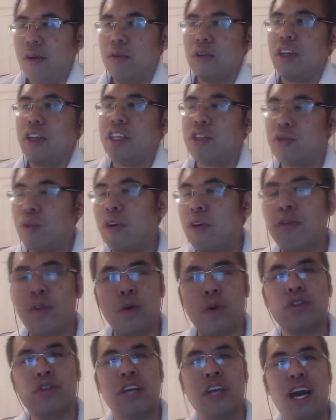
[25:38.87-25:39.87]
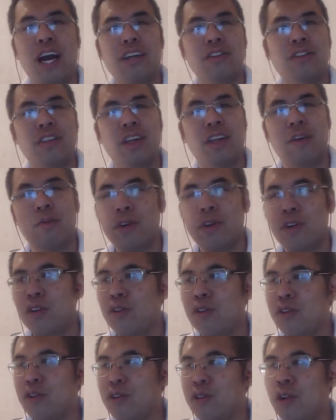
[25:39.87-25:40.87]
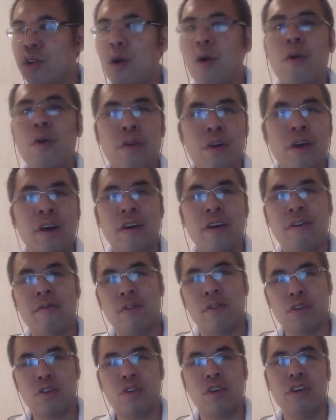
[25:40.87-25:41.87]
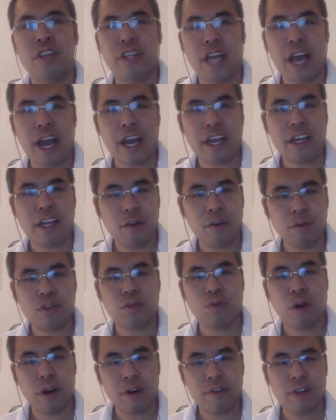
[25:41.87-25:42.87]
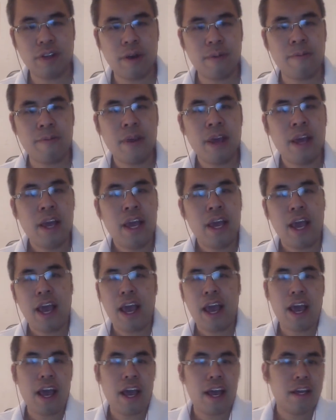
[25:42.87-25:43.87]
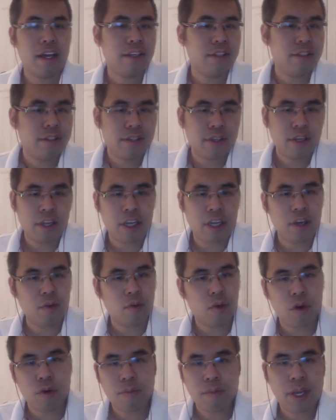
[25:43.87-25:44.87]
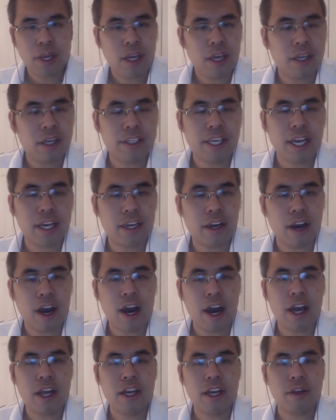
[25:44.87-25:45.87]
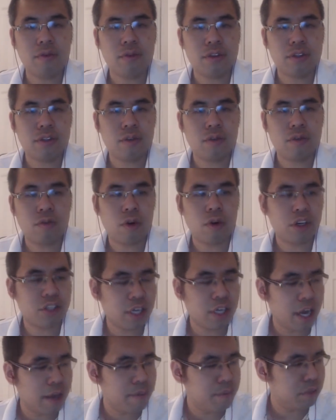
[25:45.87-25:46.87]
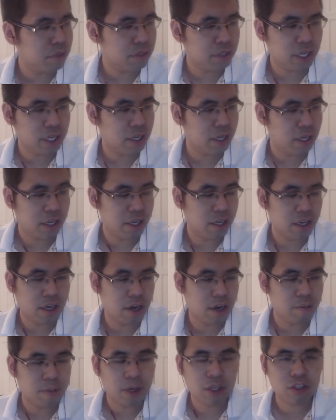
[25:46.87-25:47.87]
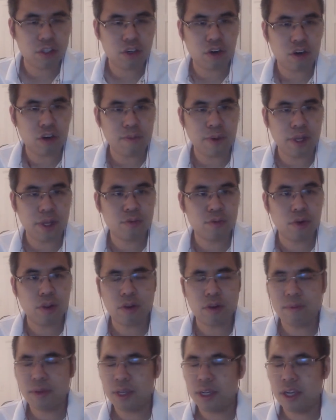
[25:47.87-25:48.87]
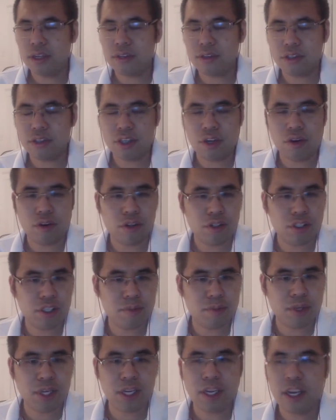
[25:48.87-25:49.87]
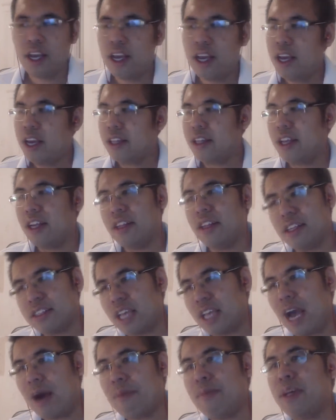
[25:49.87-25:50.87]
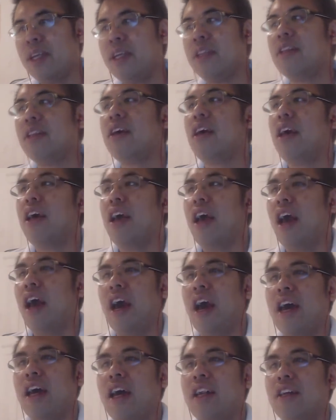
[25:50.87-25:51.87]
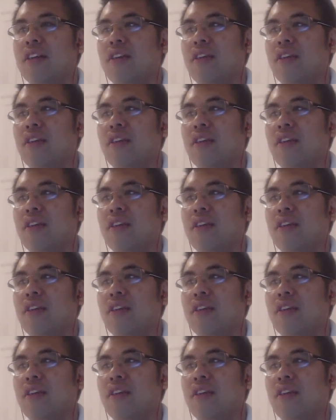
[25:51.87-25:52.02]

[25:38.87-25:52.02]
he's one of those guys. Like when you're known for a certain deck, he was one of them. And he wrote me a deck guide. He was crushing, I believe, a bunch of tournaments, whether it be SUG or the GP. Then this happened, and